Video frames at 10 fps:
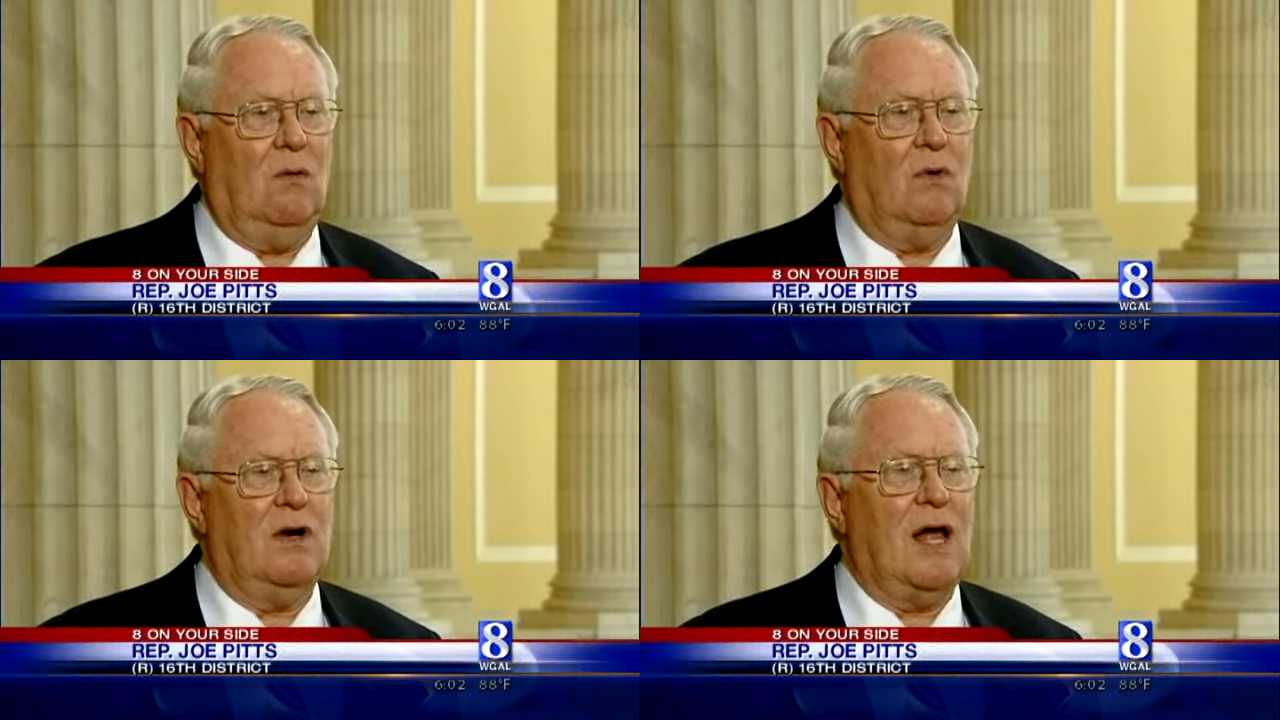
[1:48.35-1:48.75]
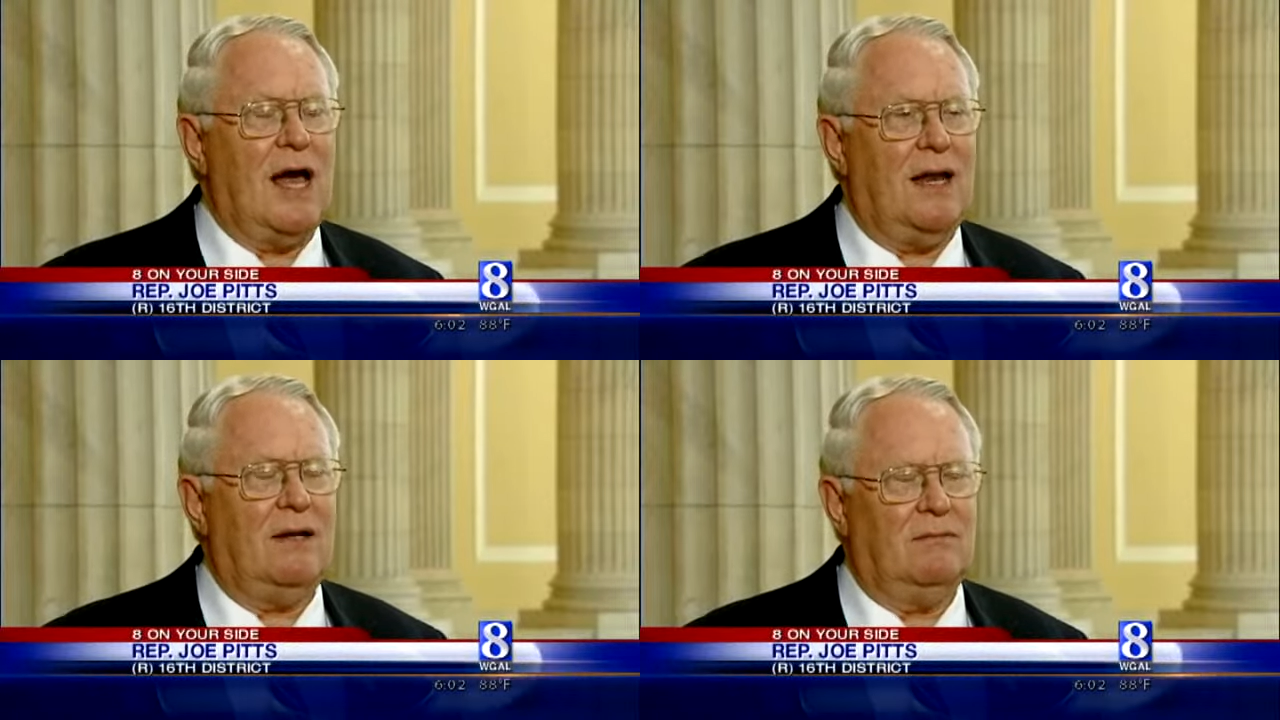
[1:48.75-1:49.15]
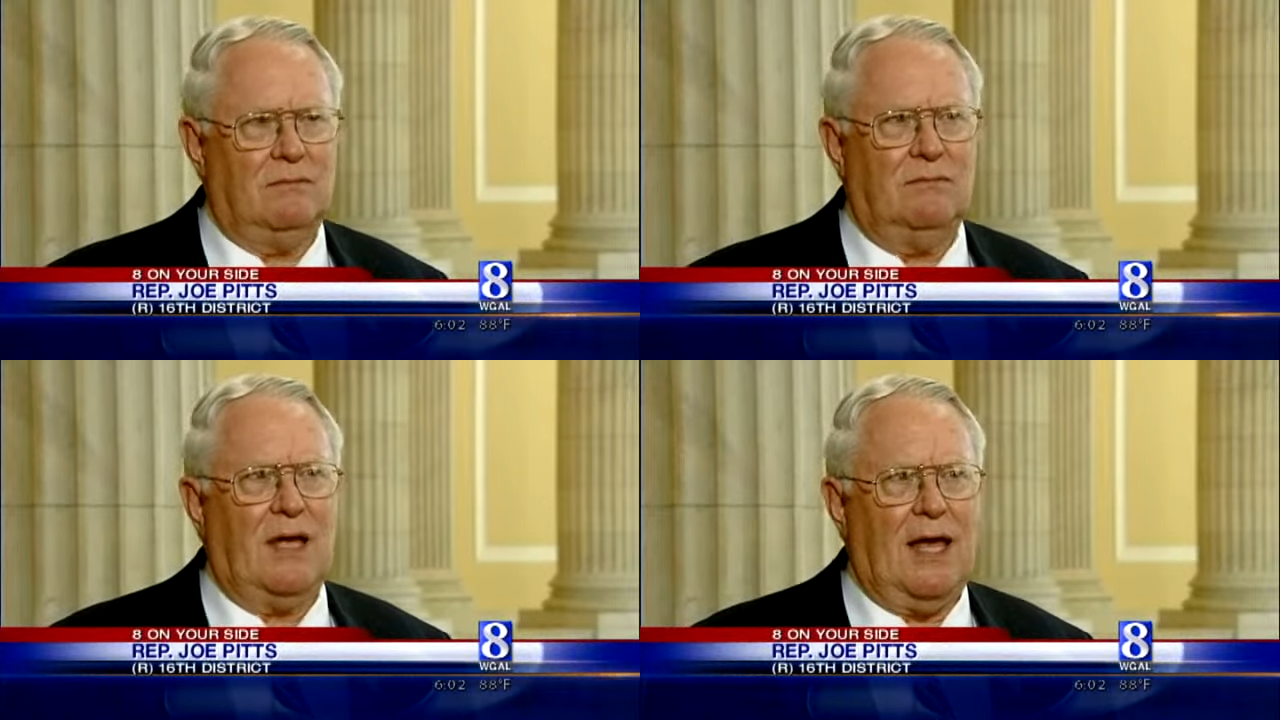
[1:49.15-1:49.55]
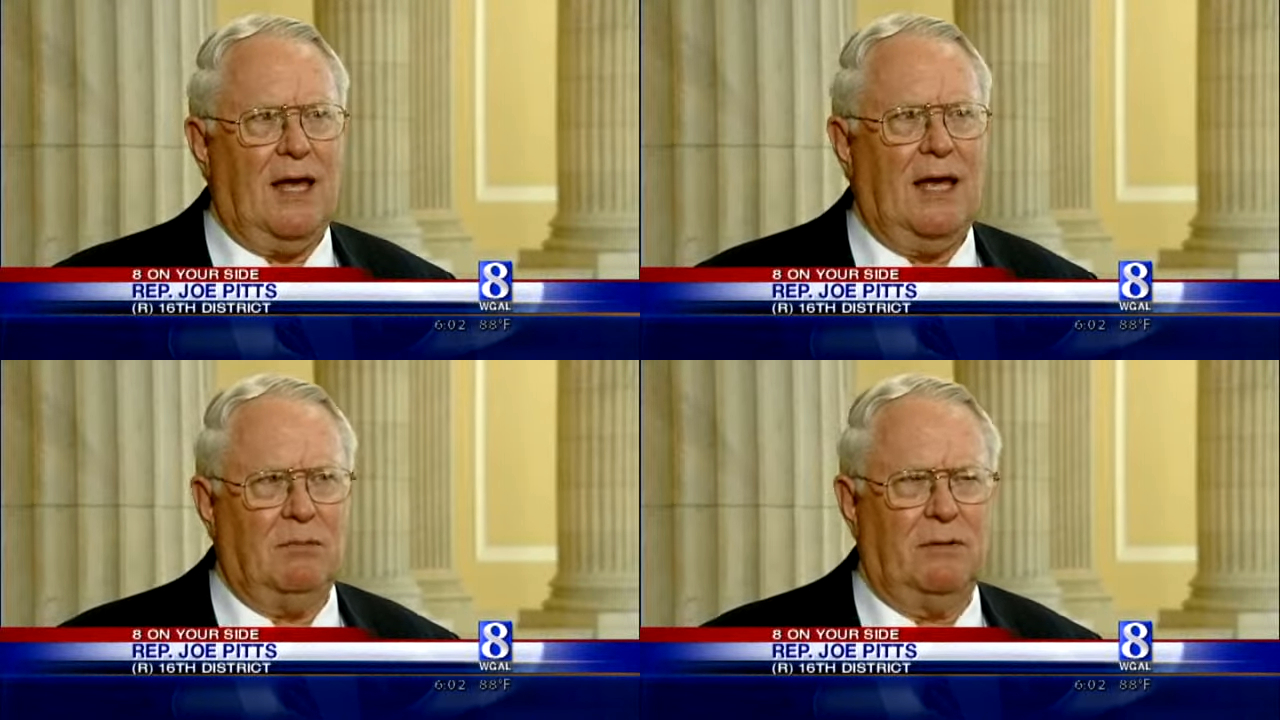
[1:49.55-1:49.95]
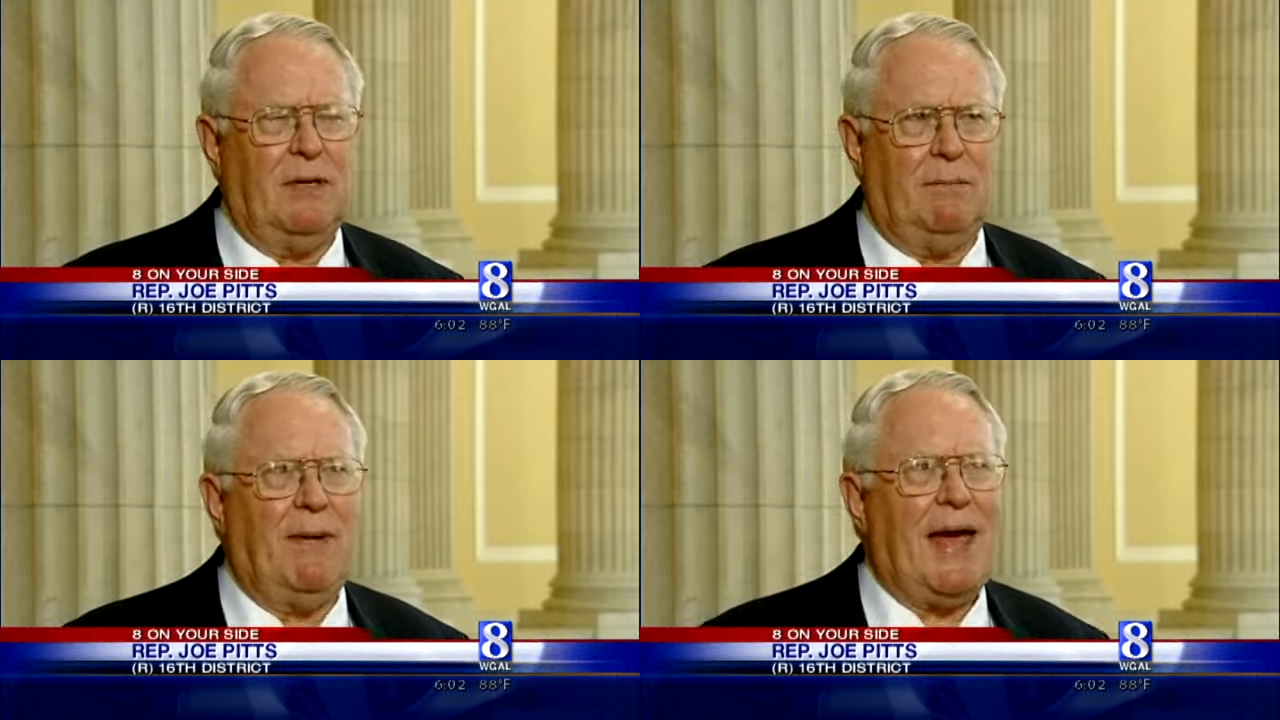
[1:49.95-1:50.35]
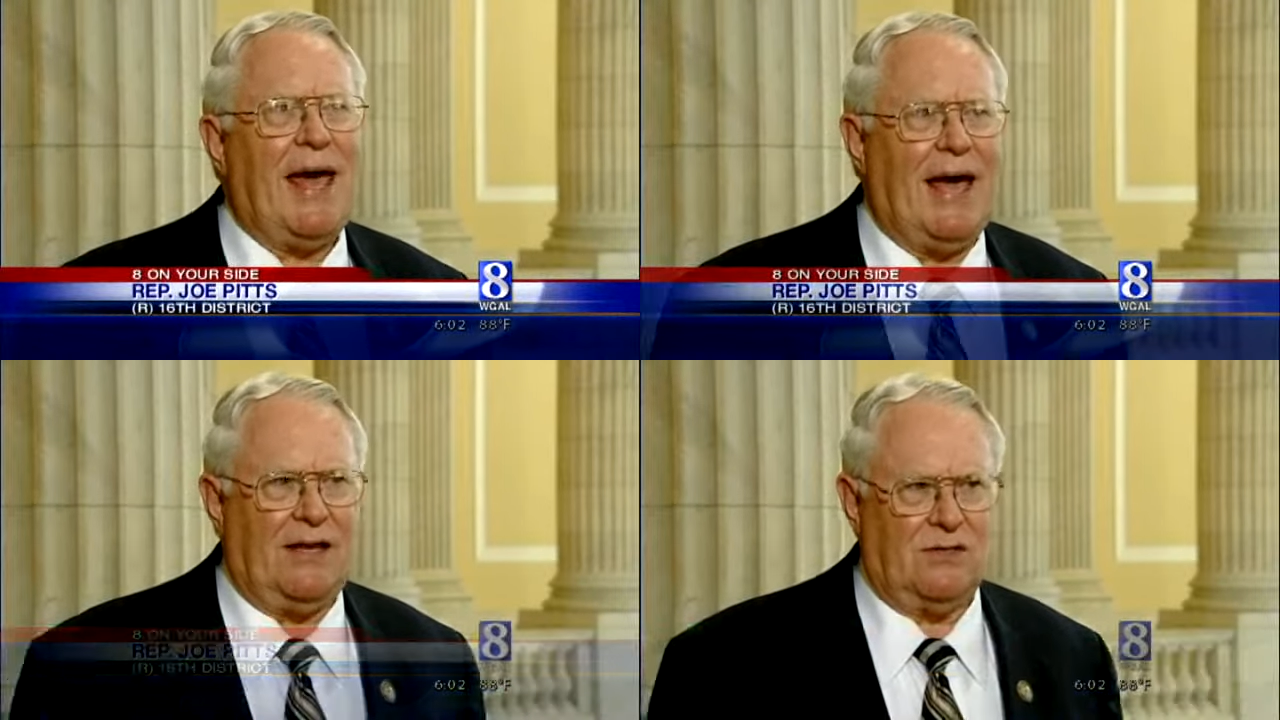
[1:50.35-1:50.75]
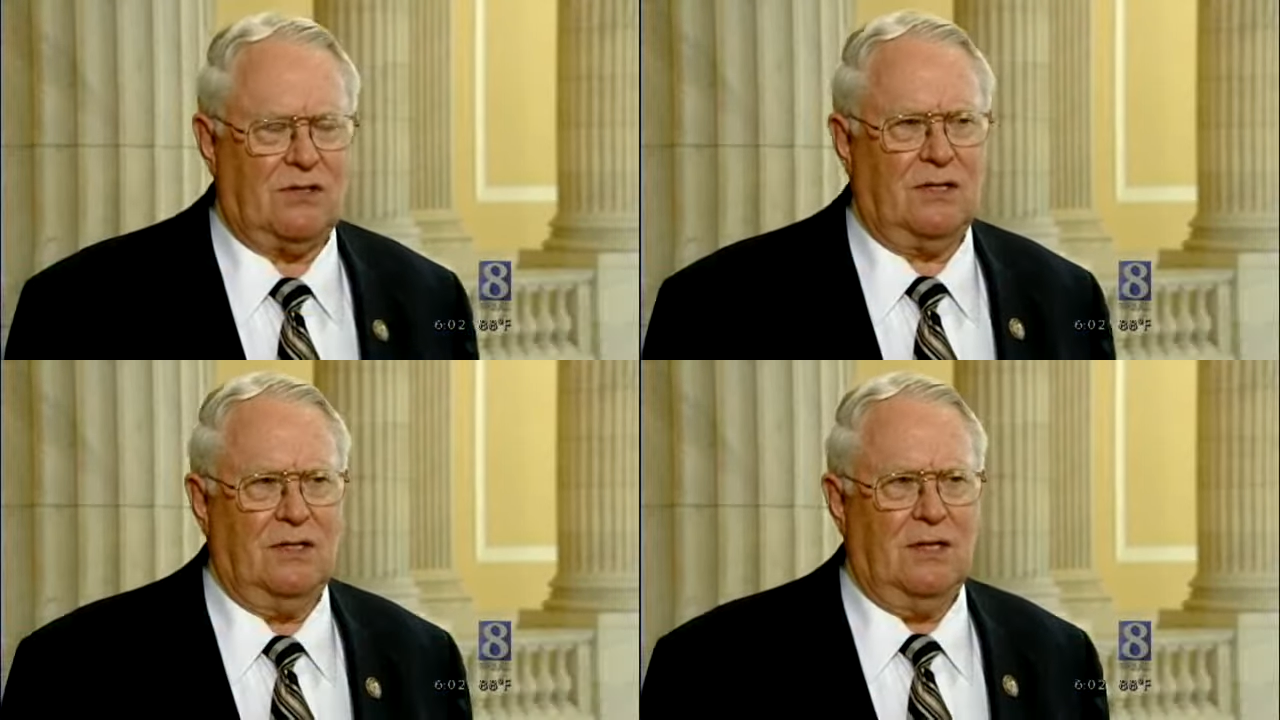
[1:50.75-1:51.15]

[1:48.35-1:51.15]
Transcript: were not able to be passed,